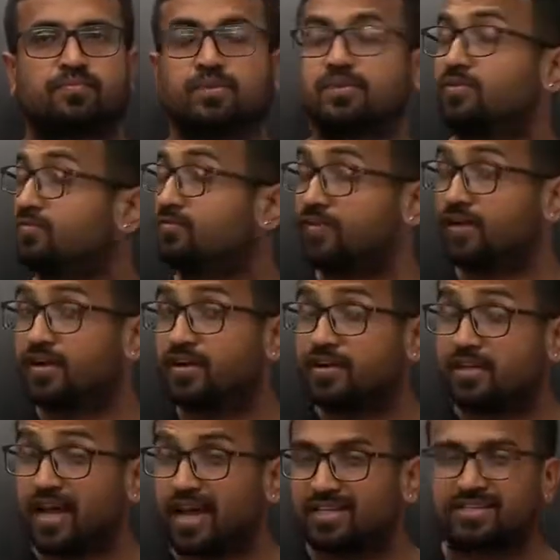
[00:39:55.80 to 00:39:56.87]
This is a
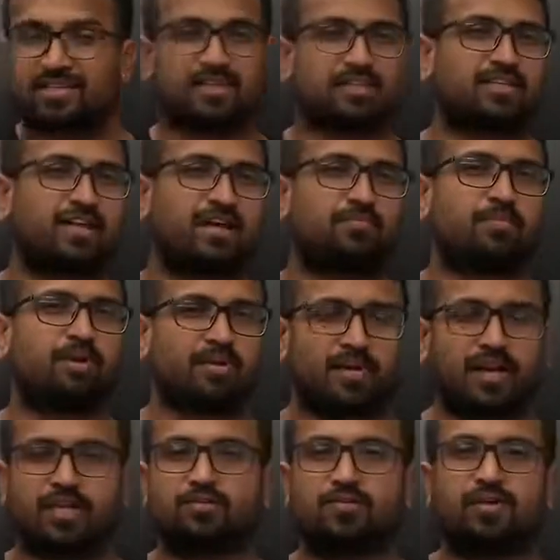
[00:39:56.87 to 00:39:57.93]
fantastic statement
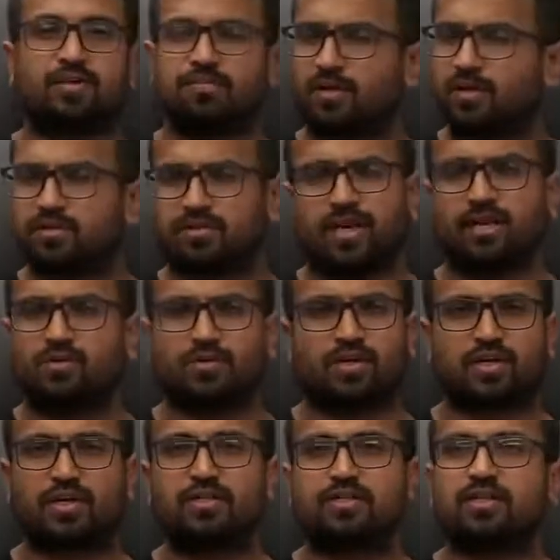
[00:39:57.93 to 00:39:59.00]
gradually, because right now
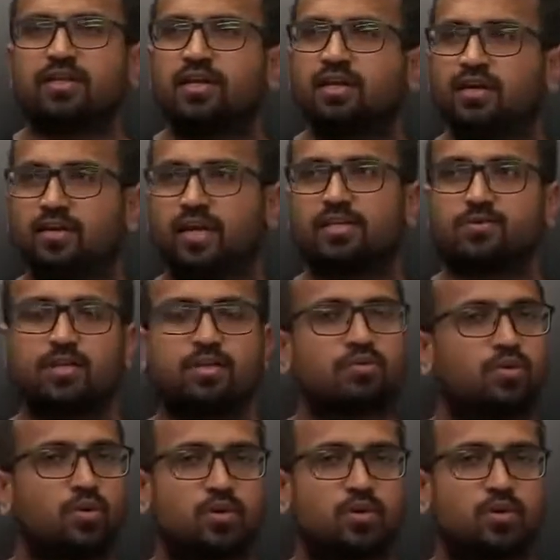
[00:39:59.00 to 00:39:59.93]
you're kids, gradually and